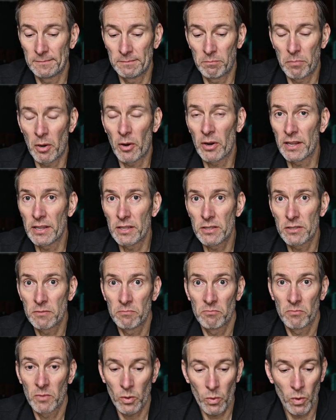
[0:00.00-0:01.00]
bodies
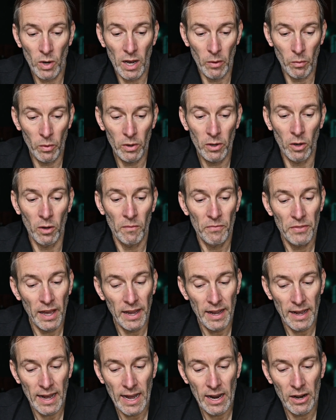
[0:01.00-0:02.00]
quite well. There
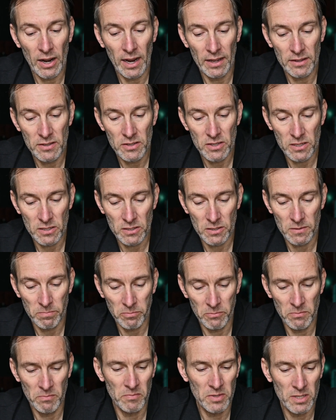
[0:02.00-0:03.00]
are
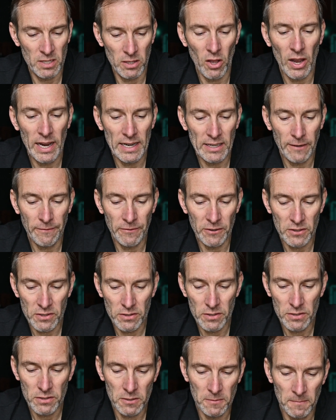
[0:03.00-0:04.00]
slight
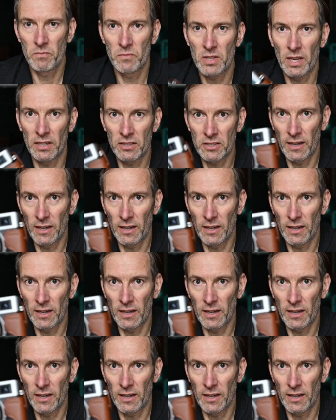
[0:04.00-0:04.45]
differences, such